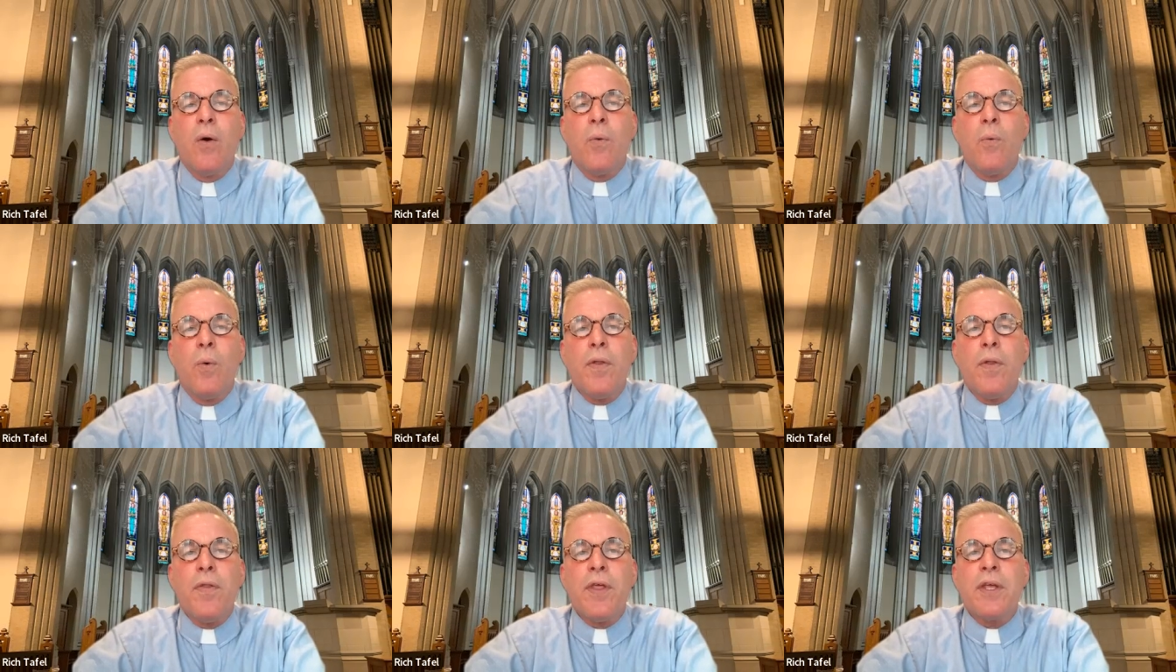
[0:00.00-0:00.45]

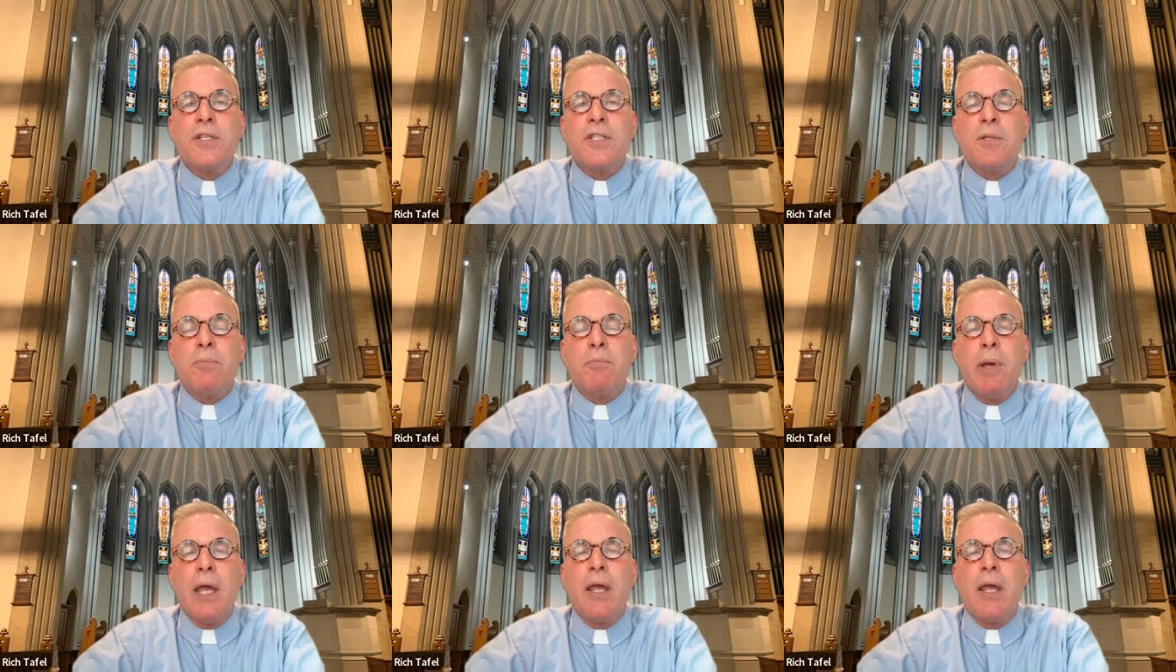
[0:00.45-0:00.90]
One thing is
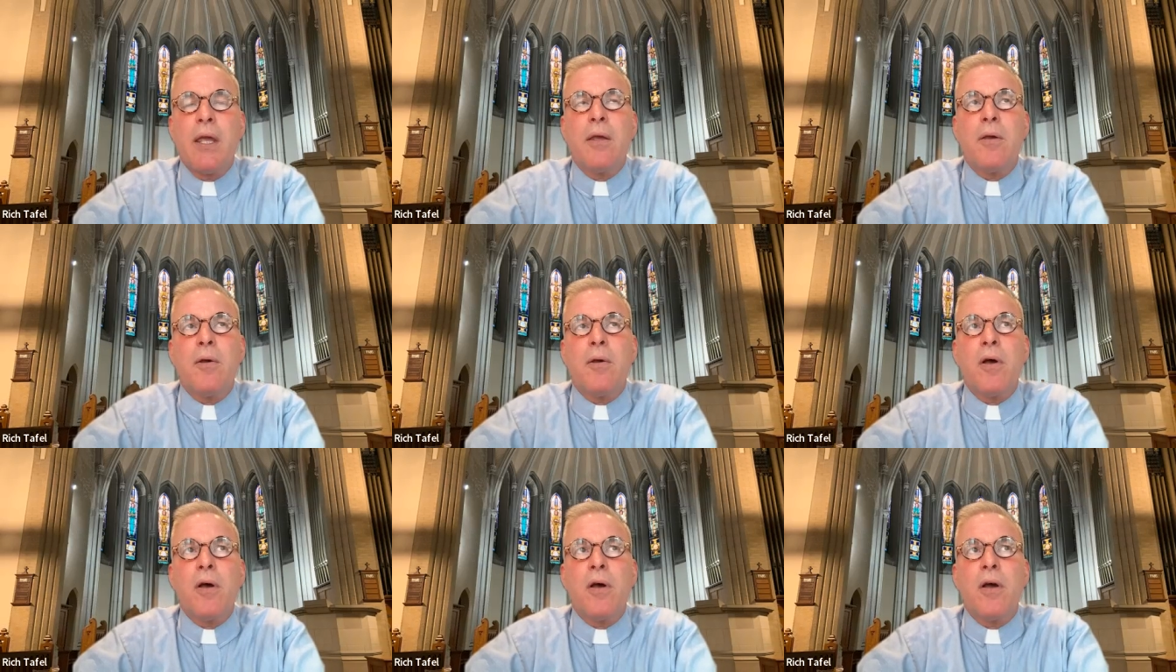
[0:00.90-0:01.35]
to pay
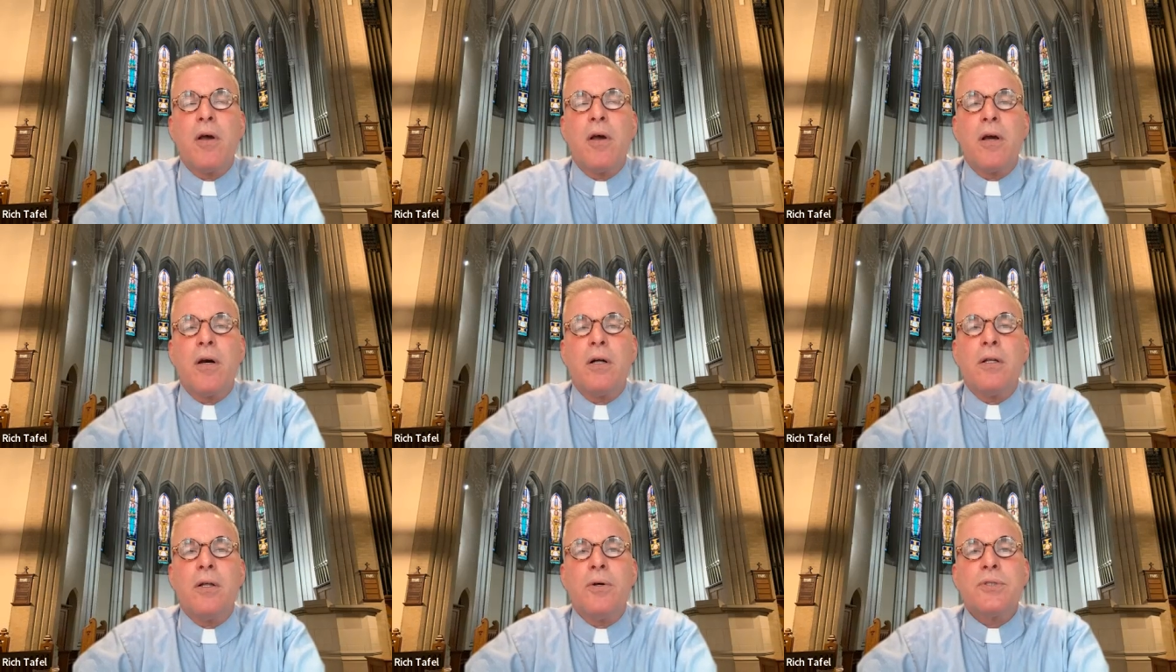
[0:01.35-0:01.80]

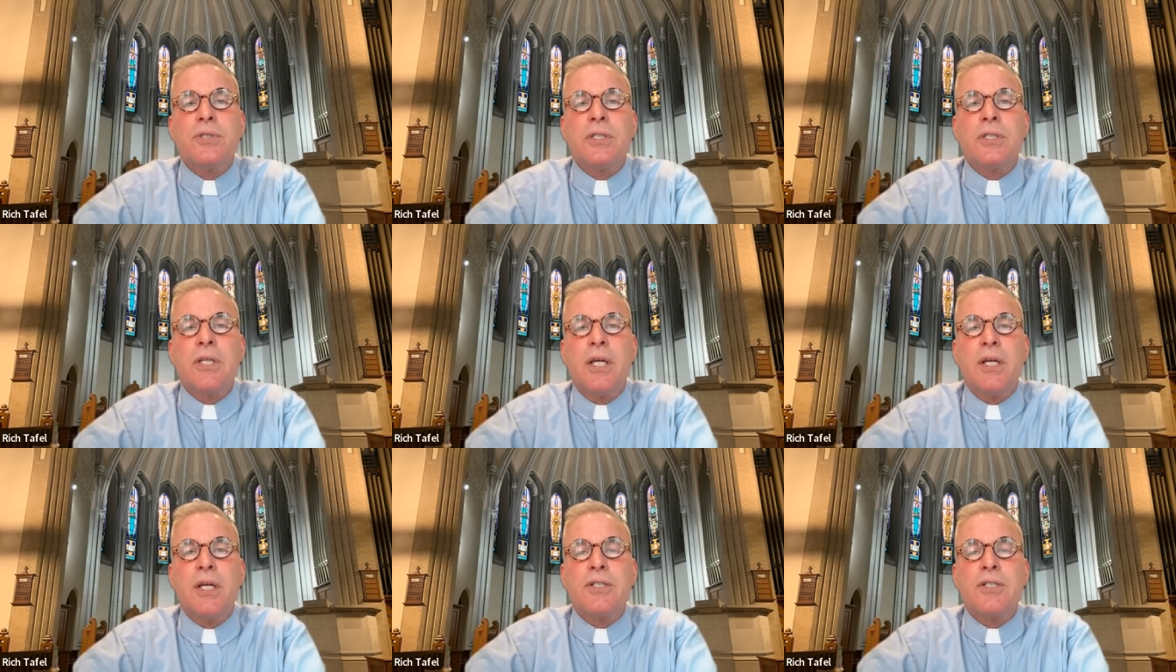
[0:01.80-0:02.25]
close
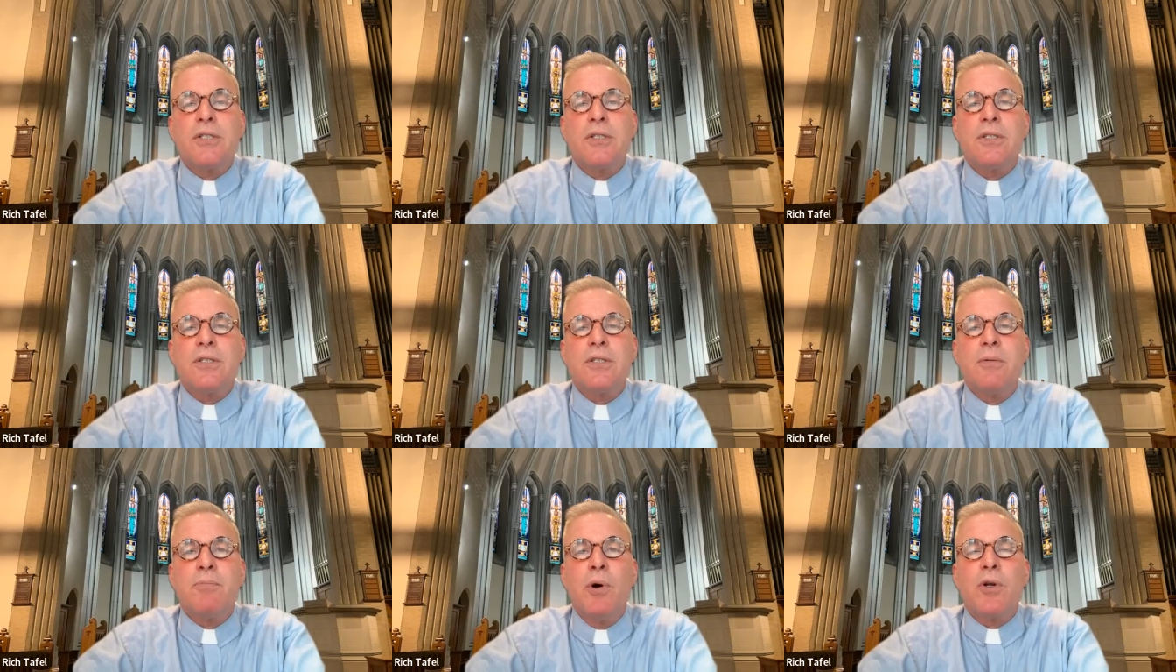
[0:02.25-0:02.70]
attention
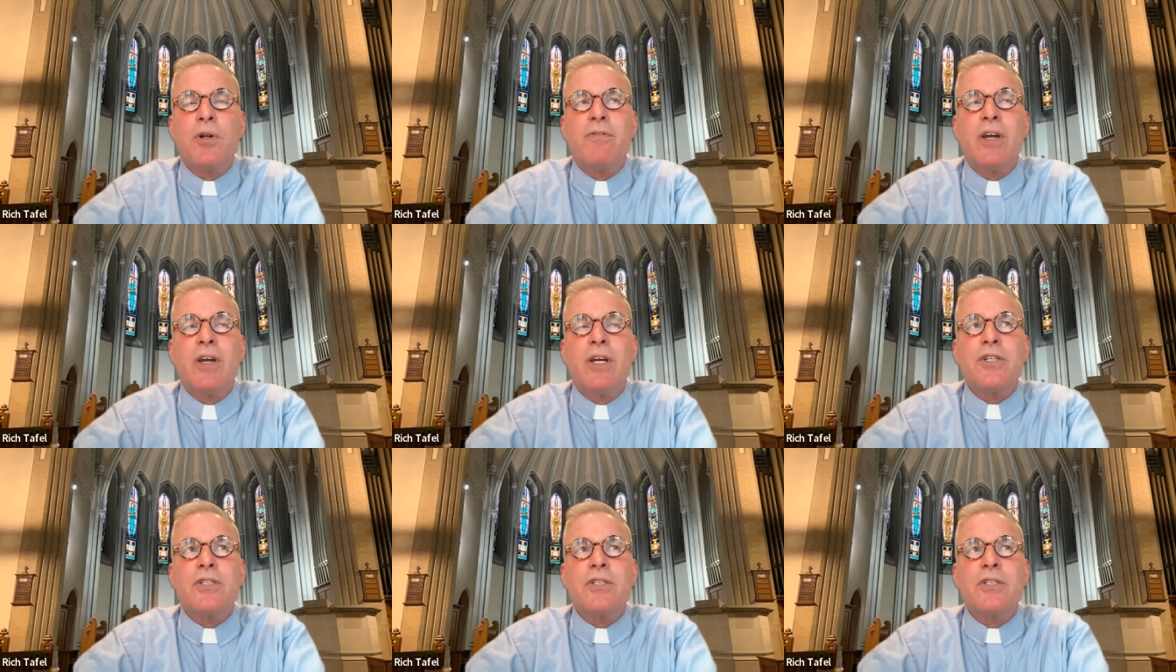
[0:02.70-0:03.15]
to the
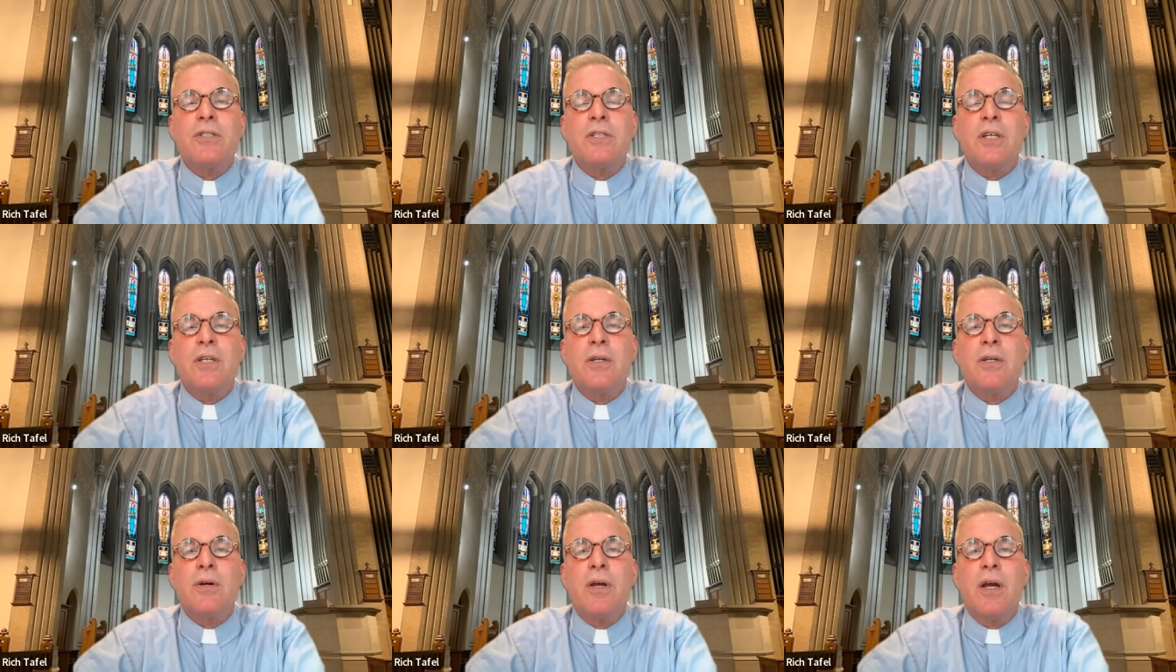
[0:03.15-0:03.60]
motivations
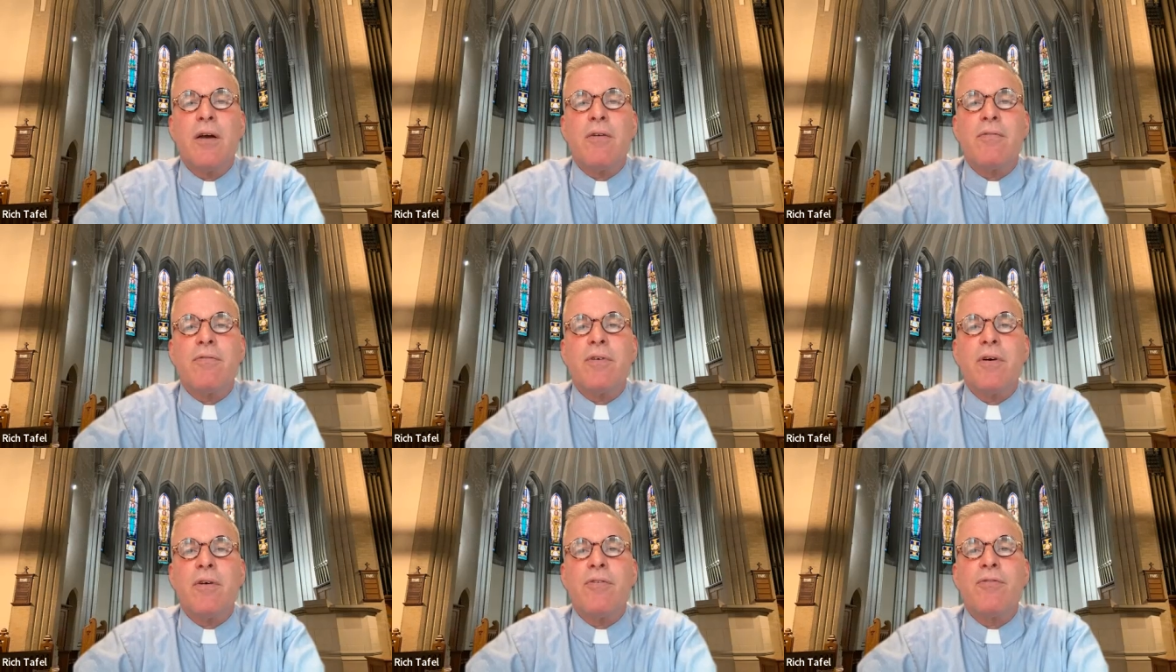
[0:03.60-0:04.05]
that you
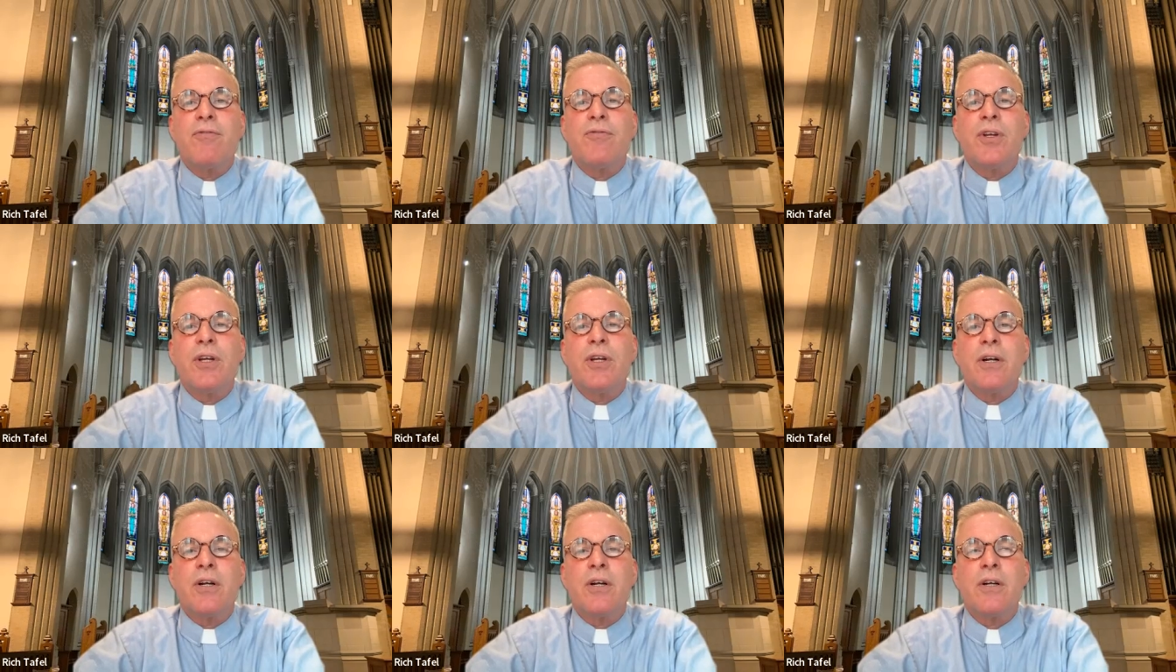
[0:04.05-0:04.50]
have of
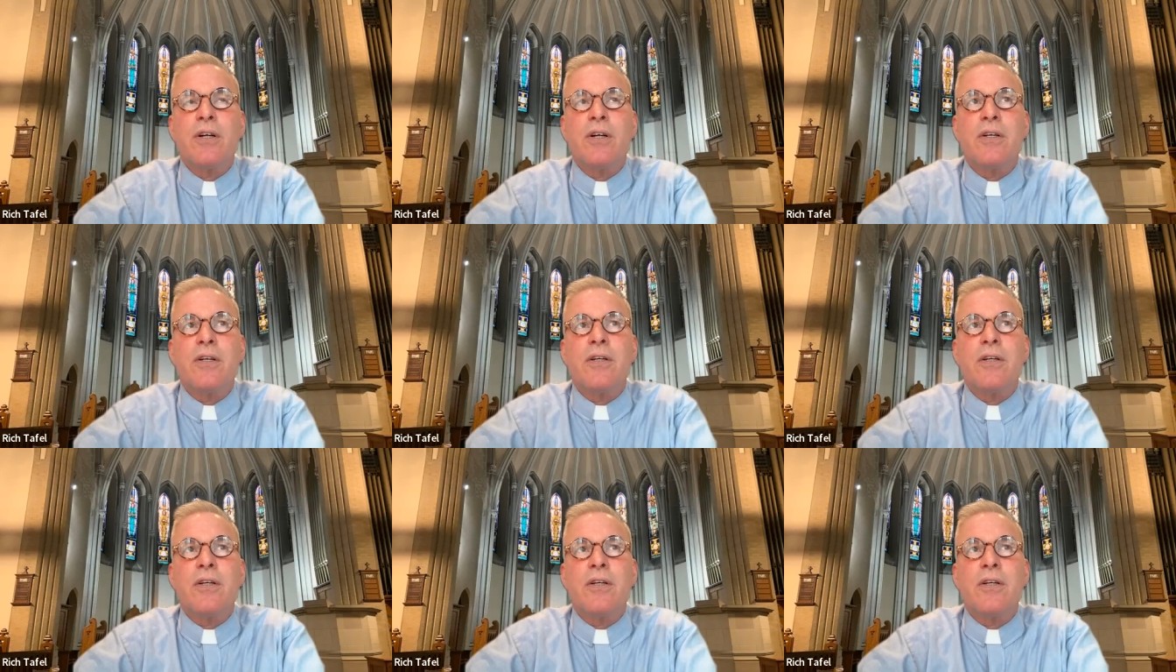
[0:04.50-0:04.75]
fear